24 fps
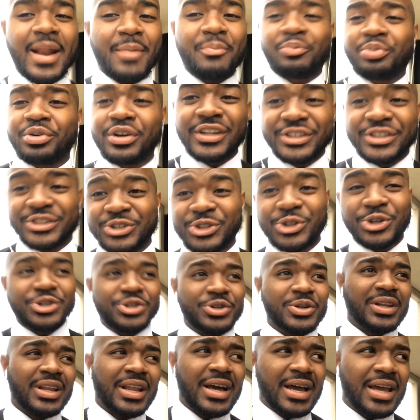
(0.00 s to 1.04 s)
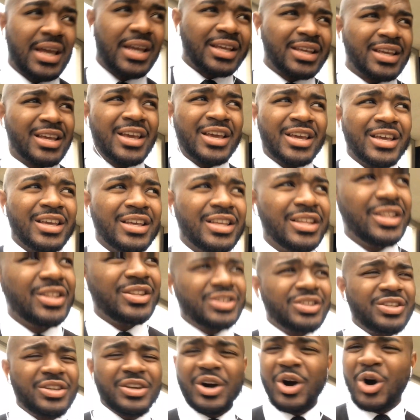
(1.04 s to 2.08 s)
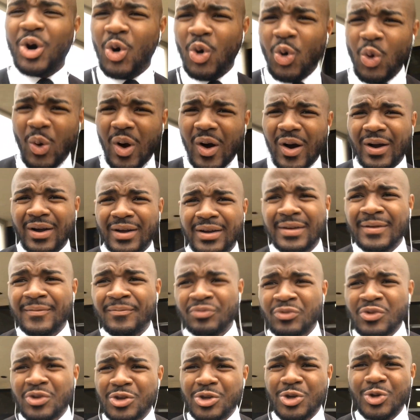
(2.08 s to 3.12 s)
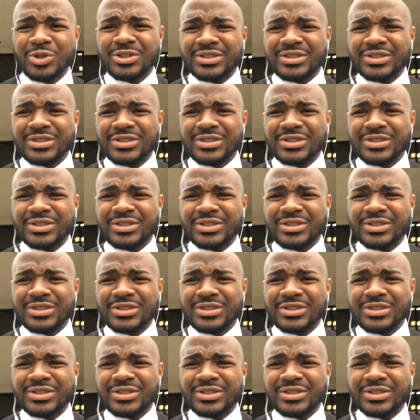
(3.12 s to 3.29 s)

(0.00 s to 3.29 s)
I'm pretty sure you're like, yo, you